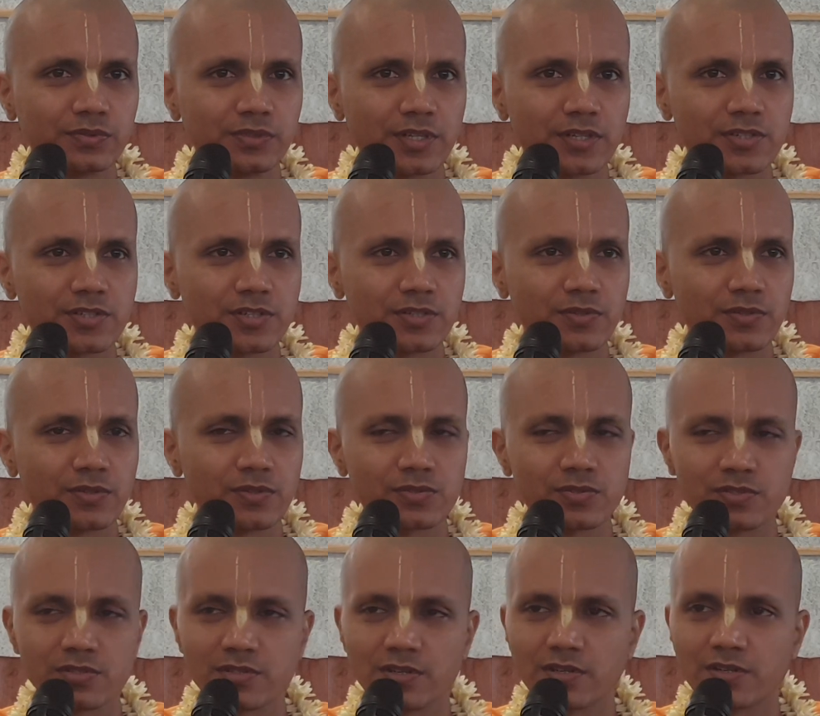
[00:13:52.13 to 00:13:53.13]
Next day you will
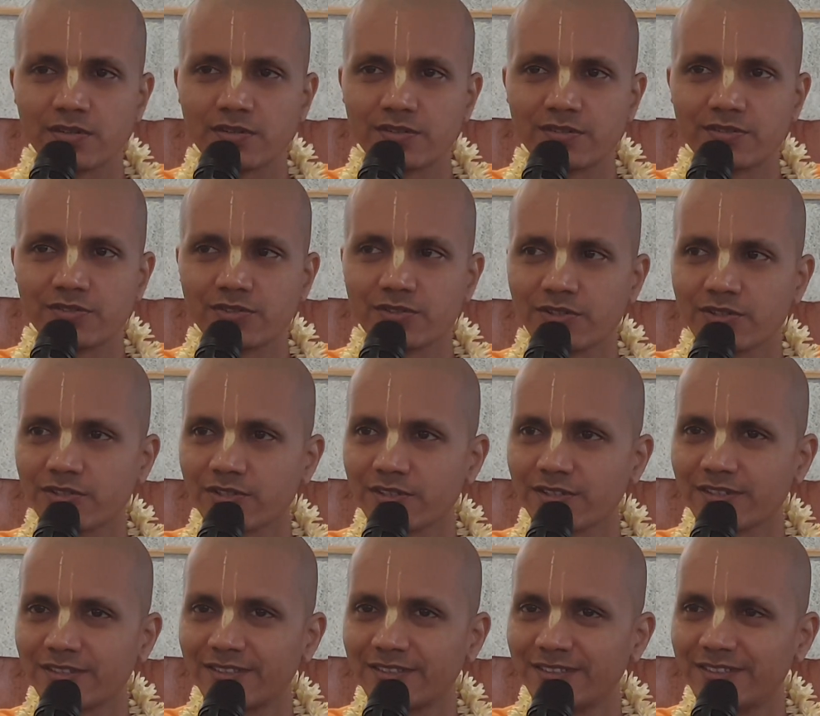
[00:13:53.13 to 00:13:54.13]
also start
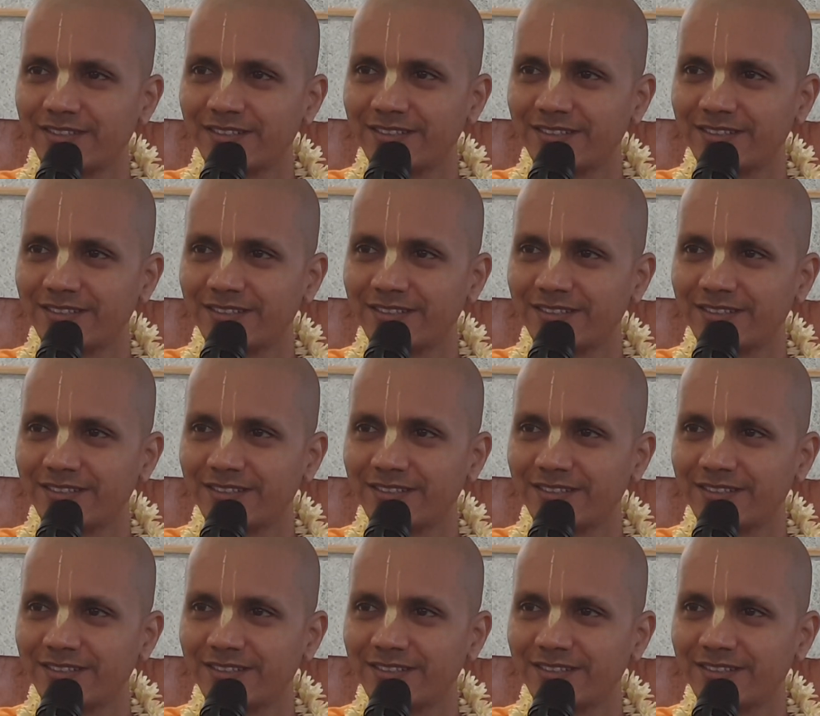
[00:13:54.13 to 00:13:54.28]
sneezing,